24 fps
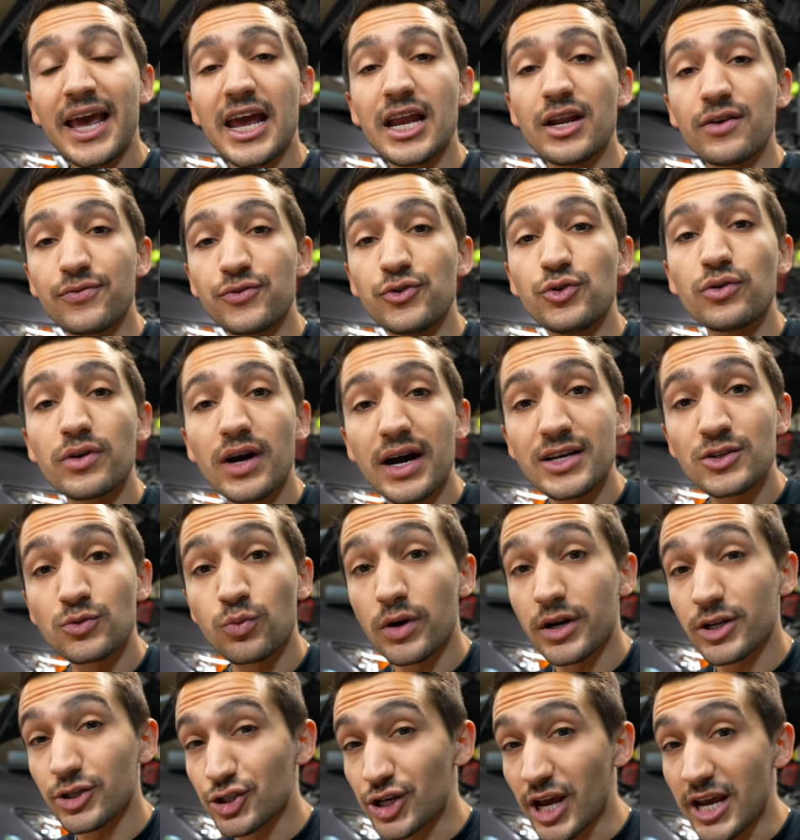And if you guys
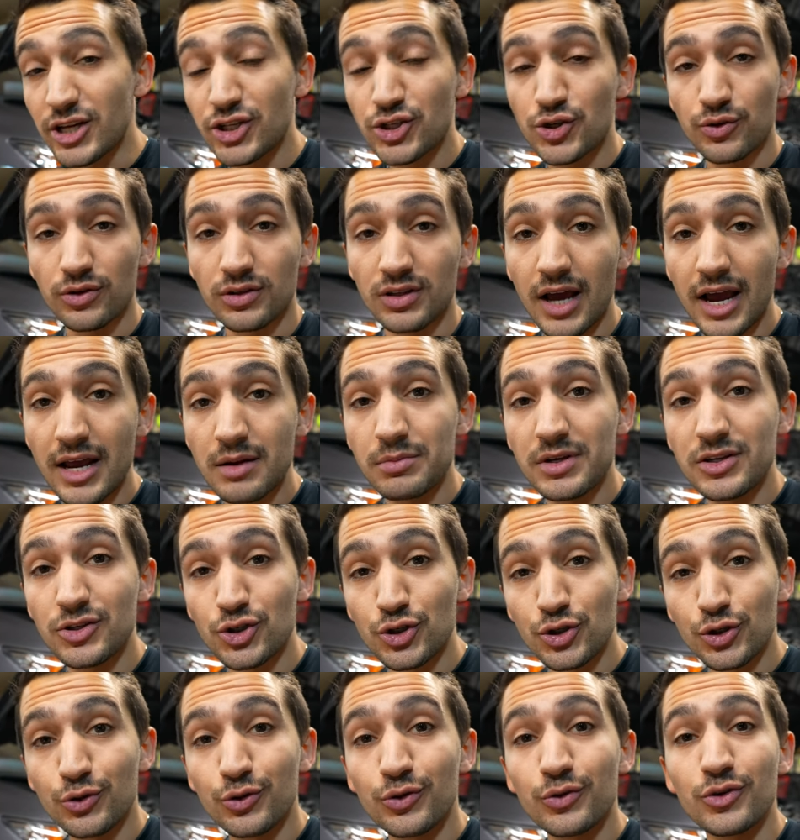want to change your alignment
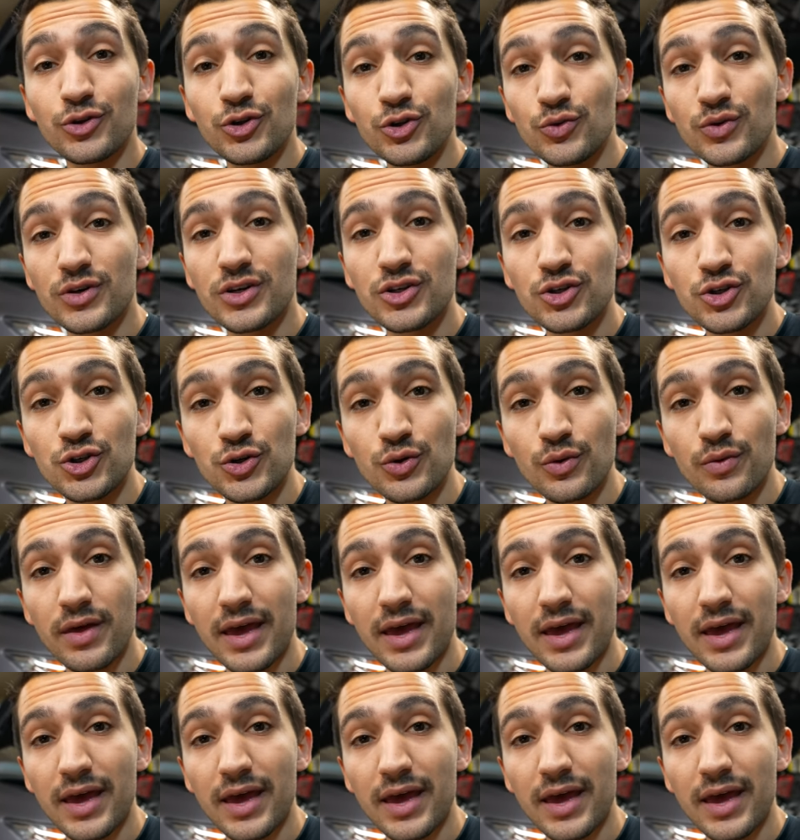too, you can do